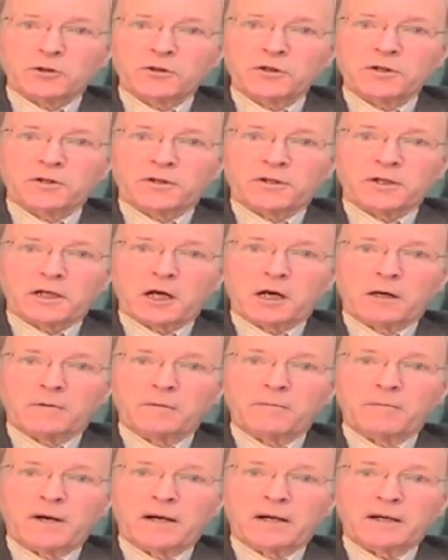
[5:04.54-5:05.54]
joined the
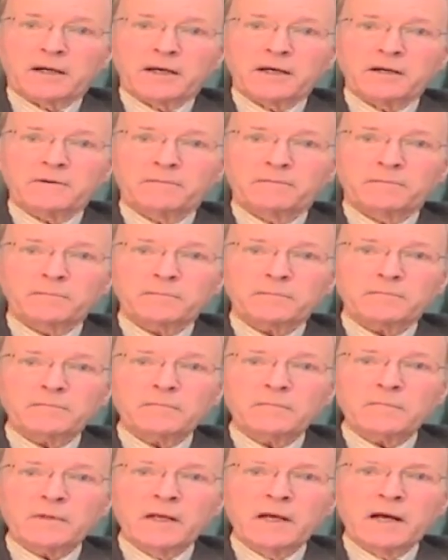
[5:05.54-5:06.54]
common market,
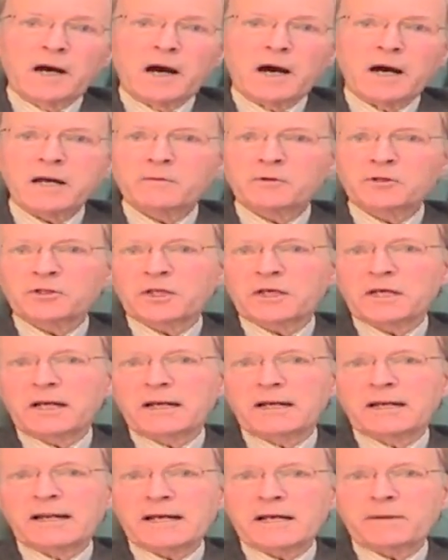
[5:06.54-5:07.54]
I was
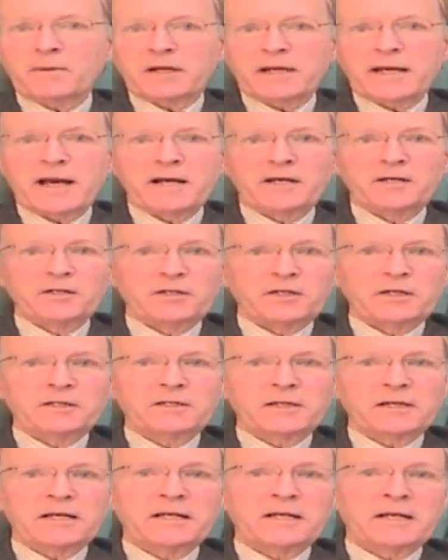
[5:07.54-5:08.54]
the Labour
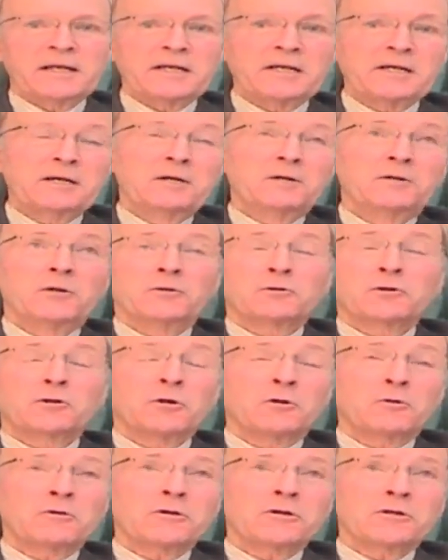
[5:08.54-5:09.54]
candidate in a
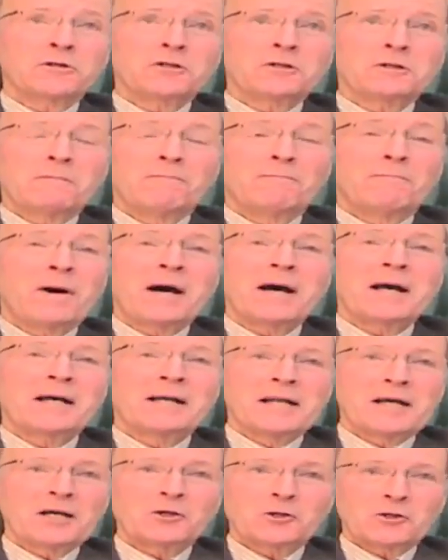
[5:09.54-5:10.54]
notorious
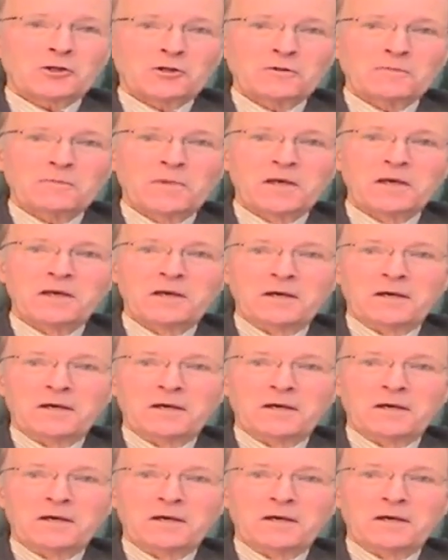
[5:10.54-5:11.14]
by-election